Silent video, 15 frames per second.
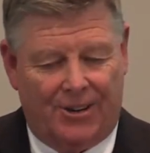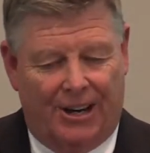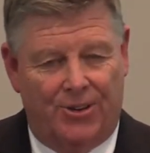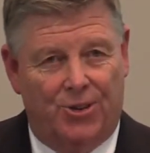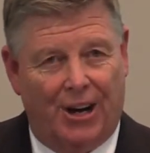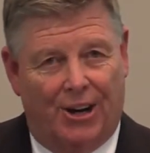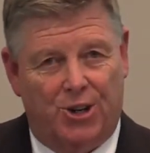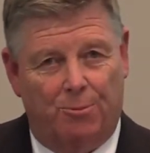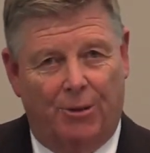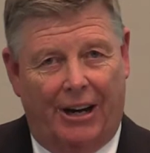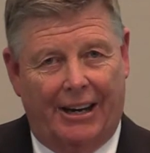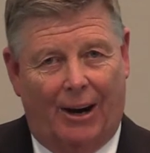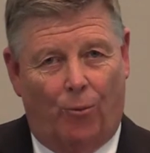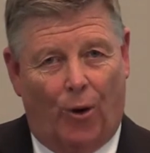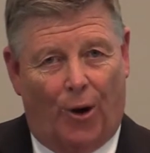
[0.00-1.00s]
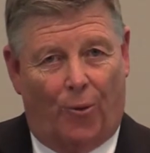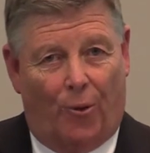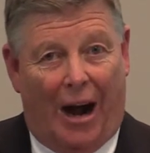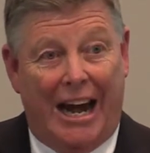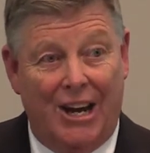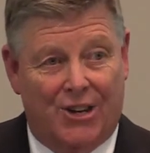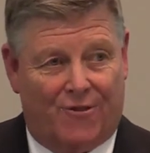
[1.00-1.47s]
a judgment and we're
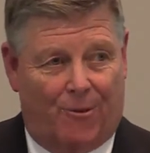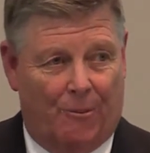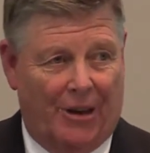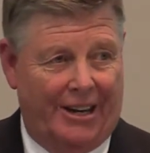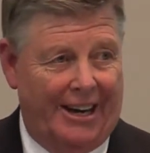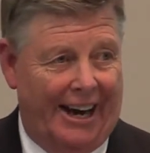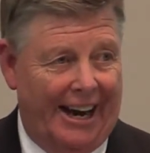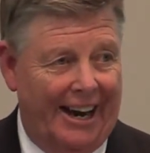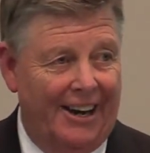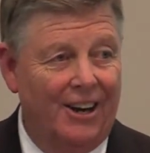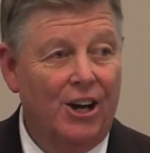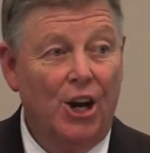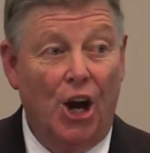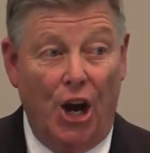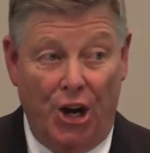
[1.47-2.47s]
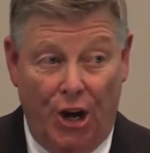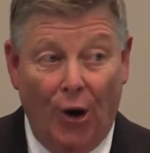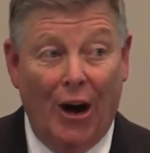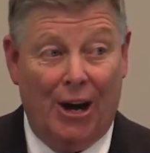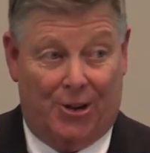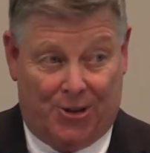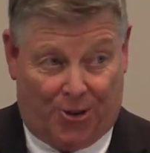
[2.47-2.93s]
raised from the dead, you're
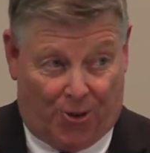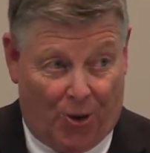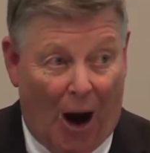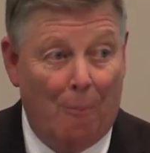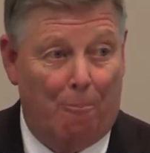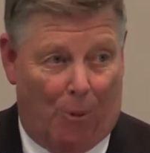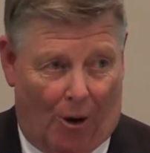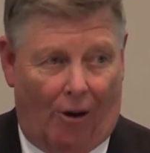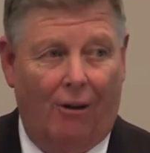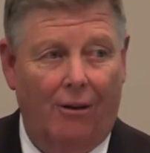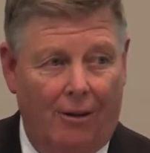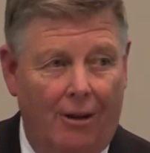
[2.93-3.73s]
in trouble